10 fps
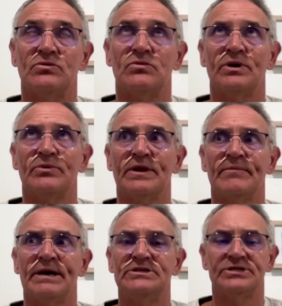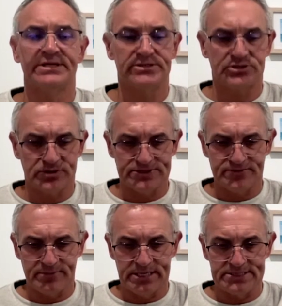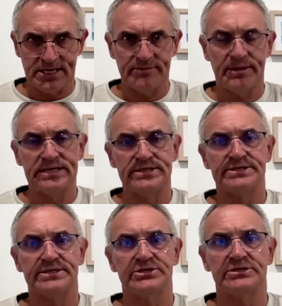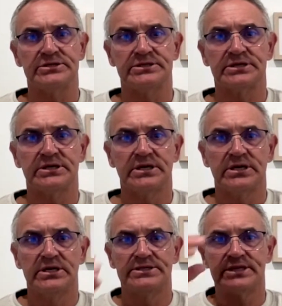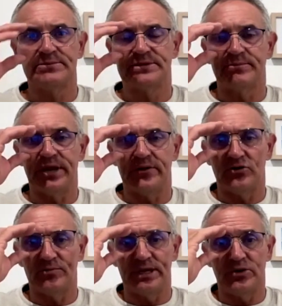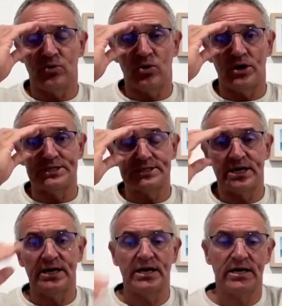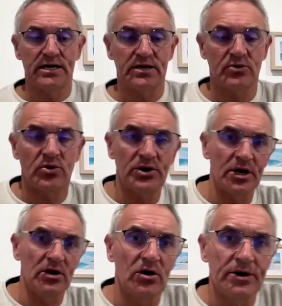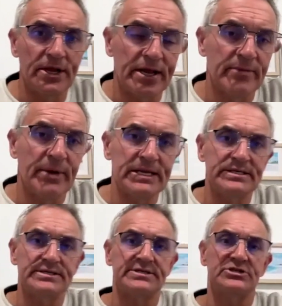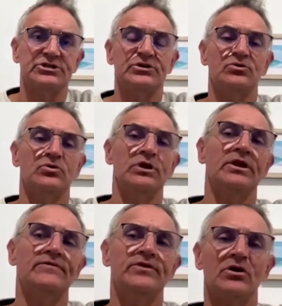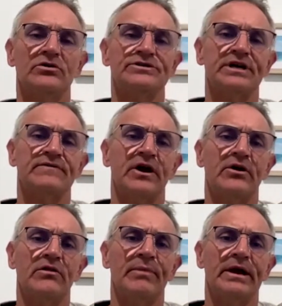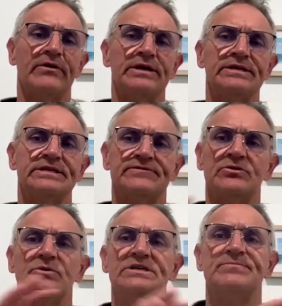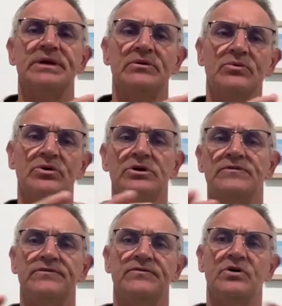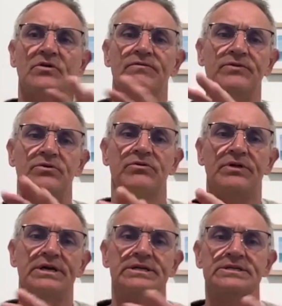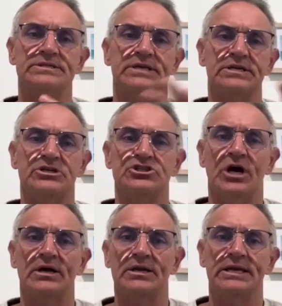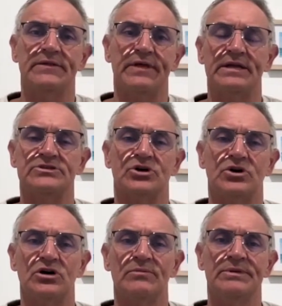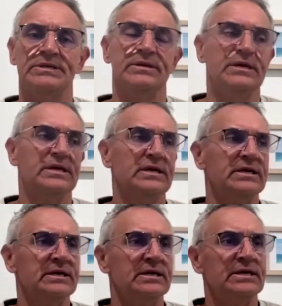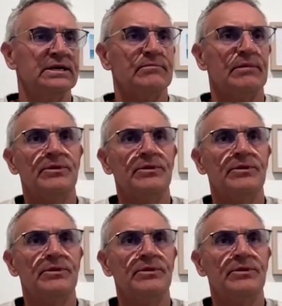one of the major things of stress for me, is unmade decisions. Seem to bear on me quite a lot, an unmade decision, or if you've got a lot of stuff going on in the background, it doesn't have to always be at work. If you've got a few things that you're juggling at that time, and maybe